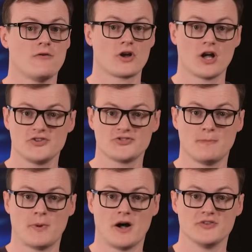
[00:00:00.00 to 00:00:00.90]
for
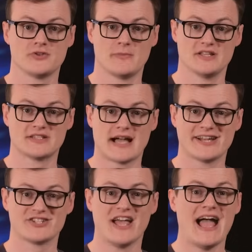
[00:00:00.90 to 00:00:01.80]
custom parts to be
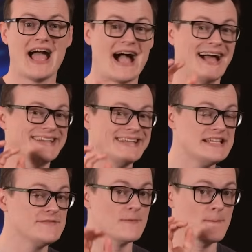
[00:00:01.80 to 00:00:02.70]
attached and
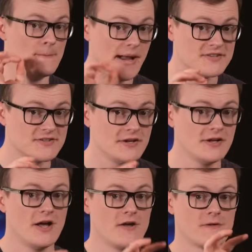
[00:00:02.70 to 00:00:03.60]
even
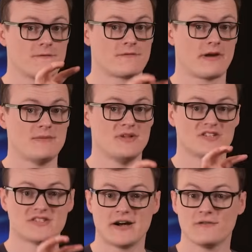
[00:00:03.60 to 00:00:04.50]
better, the frame
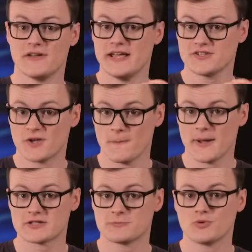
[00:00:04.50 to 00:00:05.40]
itself is
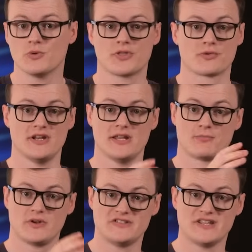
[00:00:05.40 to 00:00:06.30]
compatible with
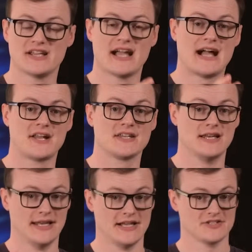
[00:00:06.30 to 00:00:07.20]
3D printing and
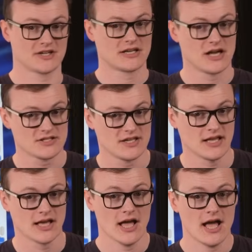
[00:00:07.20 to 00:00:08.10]
laser
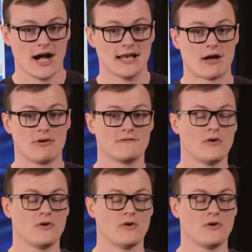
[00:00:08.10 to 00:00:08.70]
cutting, allowing